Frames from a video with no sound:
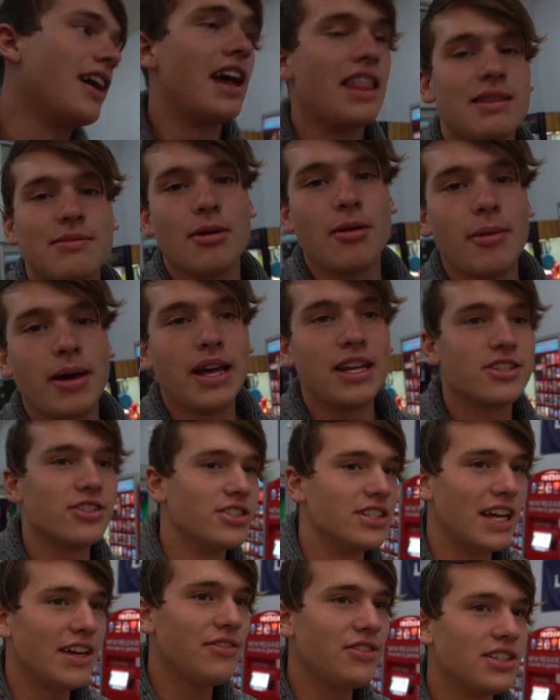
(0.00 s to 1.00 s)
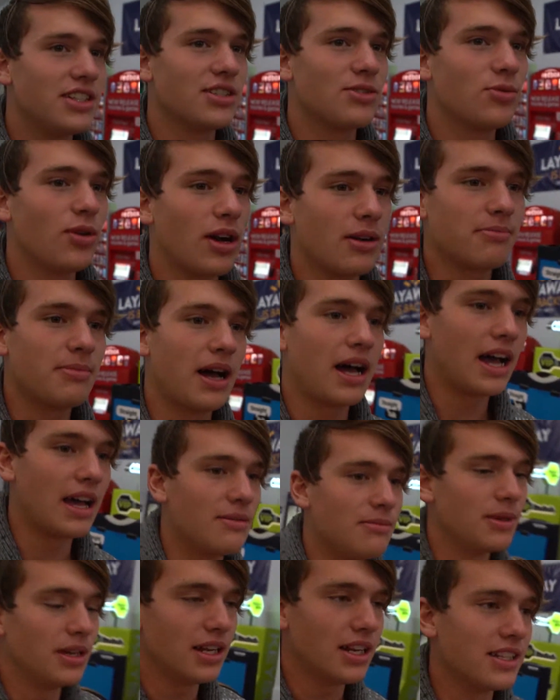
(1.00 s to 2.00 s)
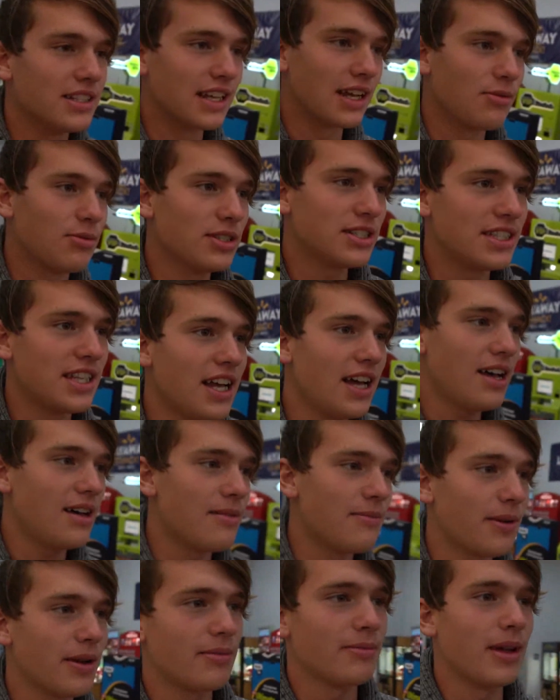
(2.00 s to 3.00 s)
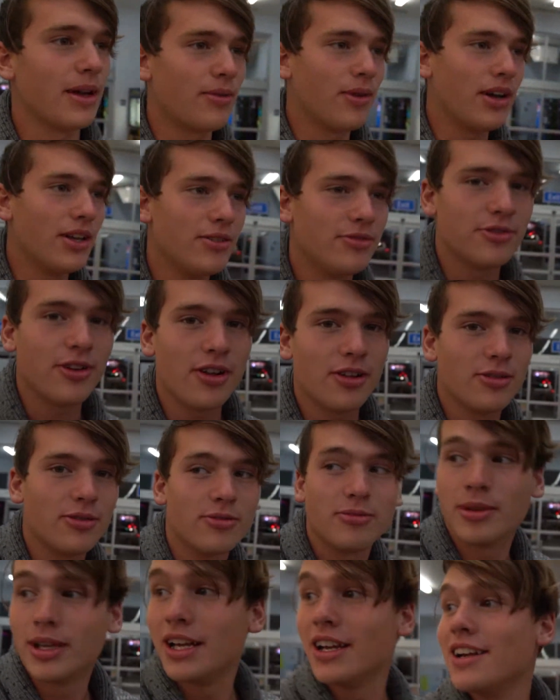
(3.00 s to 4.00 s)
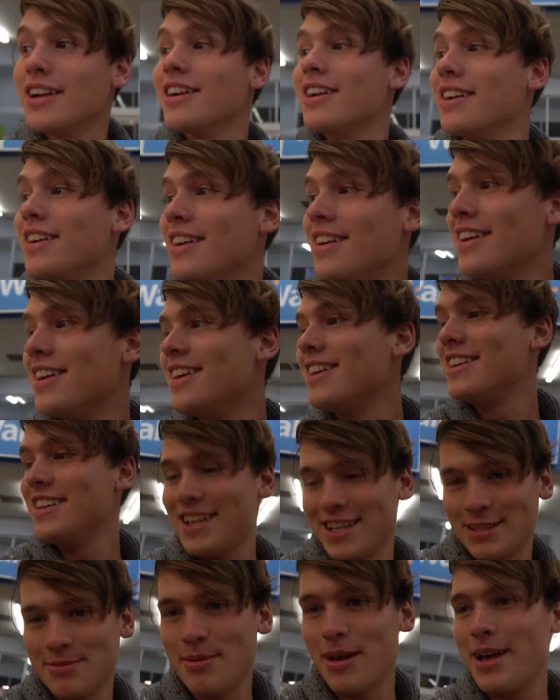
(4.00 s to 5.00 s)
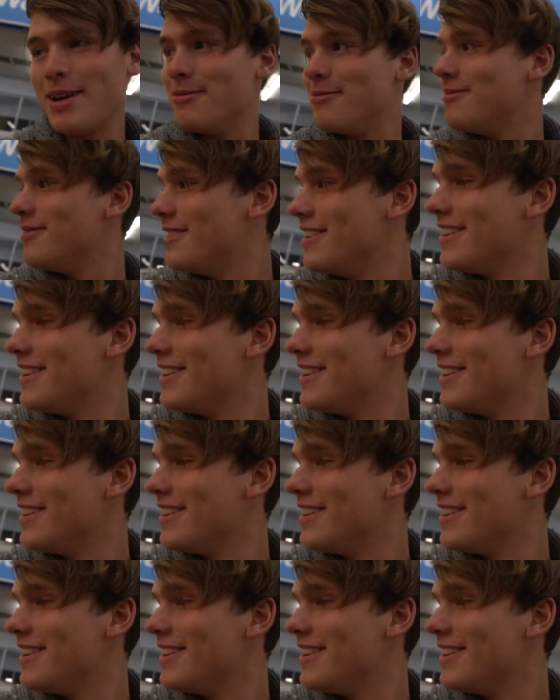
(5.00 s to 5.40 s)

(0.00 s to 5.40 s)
And then my manager Devin just walked behind me and he's like, "What's up?" And I'm like, "Why are you following me?" Yes, ma'am.